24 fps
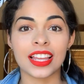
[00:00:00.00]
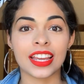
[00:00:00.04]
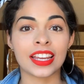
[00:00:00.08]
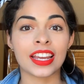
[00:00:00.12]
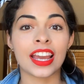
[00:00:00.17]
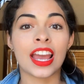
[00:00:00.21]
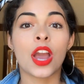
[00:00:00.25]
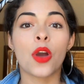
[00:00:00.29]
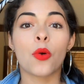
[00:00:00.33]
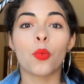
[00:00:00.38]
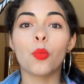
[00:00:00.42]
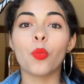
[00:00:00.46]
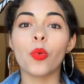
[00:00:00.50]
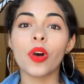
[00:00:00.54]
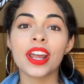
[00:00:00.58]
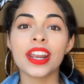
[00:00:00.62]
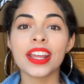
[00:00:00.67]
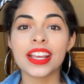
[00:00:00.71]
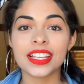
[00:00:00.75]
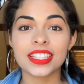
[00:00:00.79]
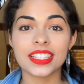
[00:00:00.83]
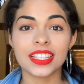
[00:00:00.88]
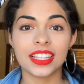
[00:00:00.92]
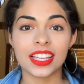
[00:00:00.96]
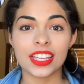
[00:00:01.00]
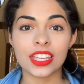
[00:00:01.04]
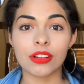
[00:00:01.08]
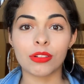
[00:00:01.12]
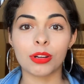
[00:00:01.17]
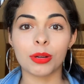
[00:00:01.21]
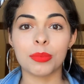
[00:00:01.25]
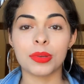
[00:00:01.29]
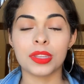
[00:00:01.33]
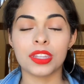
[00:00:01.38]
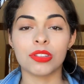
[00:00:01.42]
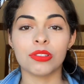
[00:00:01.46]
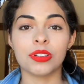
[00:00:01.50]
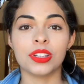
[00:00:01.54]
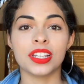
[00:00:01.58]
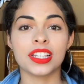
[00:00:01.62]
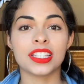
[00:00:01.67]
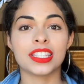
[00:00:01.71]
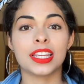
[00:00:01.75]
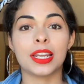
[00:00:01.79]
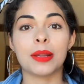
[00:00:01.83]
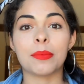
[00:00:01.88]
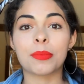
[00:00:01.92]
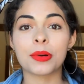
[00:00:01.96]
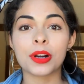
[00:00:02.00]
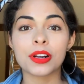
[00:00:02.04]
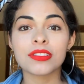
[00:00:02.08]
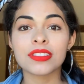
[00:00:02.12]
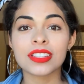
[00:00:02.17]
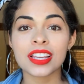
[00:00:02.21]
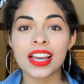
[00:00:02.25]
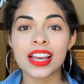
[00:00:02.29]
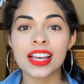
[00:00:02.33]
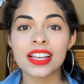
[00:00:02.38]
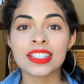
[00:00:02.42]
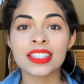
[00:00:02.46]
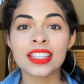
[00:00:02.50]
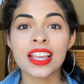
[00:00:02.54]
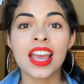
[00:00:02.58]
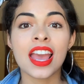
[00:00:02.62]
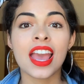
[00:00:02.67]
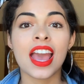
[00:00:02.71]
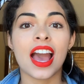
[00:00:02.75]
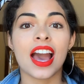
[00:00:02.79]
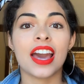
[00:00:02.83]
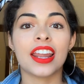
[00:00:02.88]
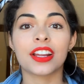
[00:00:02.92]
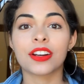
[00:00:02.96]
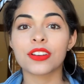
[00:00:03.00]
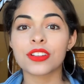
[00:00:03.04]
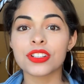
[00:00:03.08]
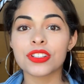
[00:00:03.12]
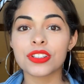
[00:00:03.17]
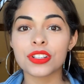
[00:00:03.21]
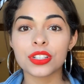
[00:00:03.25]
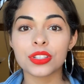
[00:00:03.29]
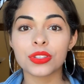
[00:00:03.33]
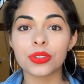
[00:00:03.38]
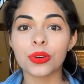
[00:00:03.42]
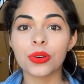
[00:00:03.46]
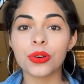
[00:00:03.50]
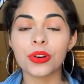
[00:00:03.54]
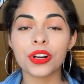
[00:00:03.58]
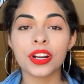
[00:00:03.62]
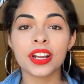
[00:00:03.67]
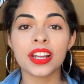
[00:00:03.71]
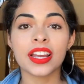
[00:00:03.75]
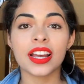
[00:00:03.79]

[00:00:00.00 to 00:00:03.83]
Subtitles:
Like, what is it that you will be doing? Is it a protest at a grocery store?